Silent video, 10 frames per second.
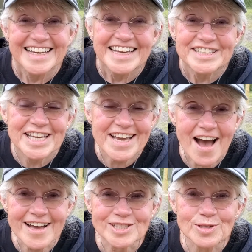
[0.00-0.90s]

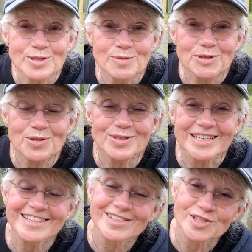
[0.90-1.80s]
Yeehaw, it's YouTube
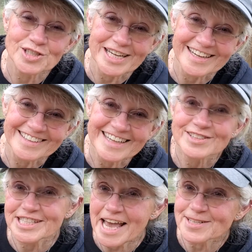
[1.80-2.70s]
Tuesday. This is Jean, and
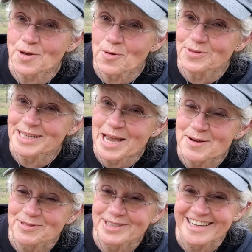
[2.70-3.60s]
CA's holding the
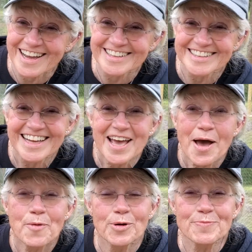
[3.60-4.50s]
camera tonight.
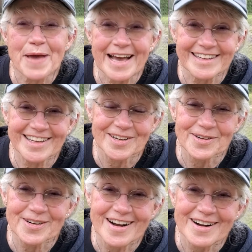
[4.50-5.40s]
We're back
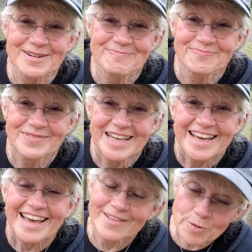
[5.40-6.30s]
here
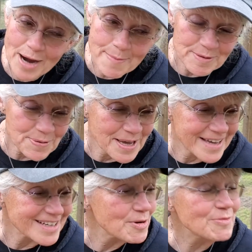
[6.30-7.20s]
in the rabbit
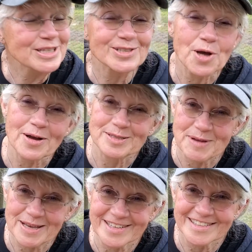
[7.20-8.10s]
pen, and we were just talking
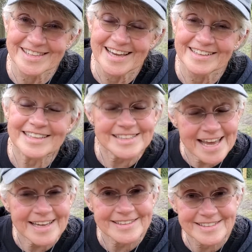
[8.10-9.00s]
about this, that it
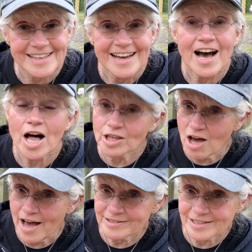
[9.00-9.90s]
takes a
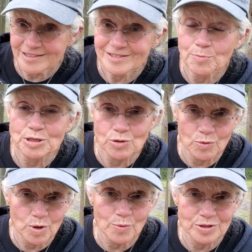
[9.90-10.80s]
lot to be
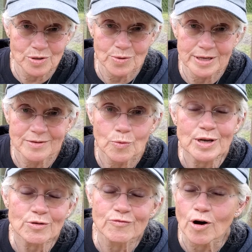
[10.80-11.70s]
doing what we're doing.
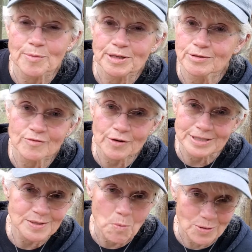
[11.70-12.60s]
We are farming on a very
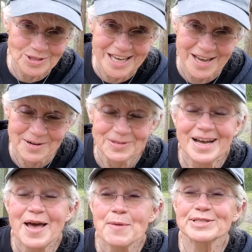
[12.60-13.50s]
small scale,
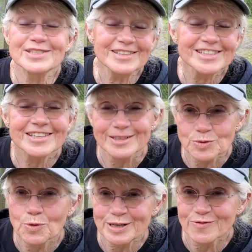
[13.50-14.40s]
but still it's like
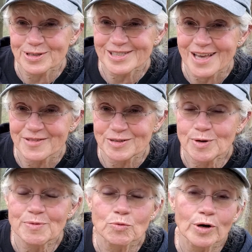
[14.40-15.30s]
24/7.
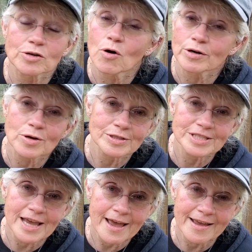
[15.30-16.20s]
We've been working hard all
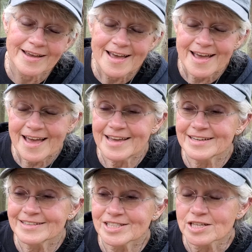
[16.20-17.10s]
day,
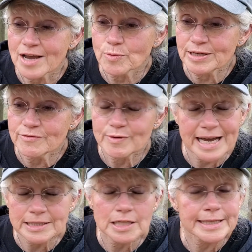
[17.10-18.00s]
and tonight we
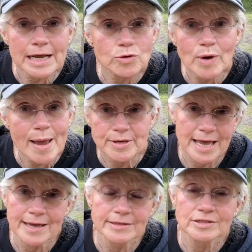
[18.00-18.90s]
got to clean out the rabbit
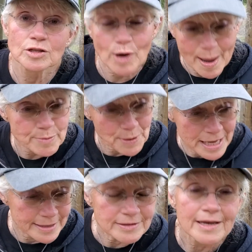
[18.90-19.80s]
cage, the rabbit
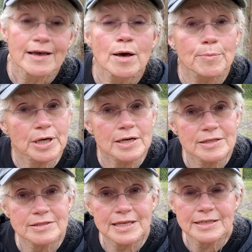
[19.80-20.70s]
pen,
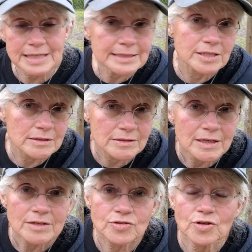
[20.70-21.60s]
because it needs it.
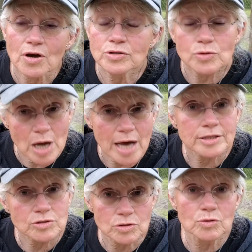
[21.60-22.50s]
So you got
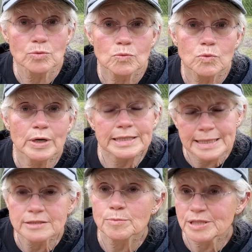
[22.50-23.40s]
to do what
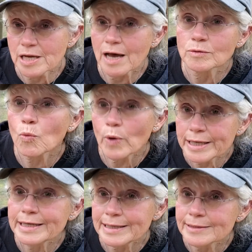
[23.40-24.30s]
needs to be done
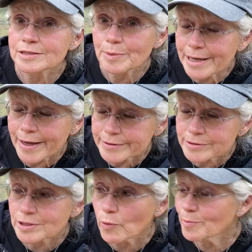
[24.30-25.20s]
when it needs to be done.
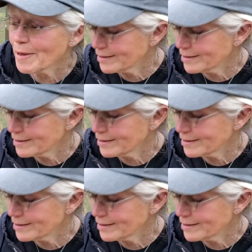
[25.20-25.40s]
So we're back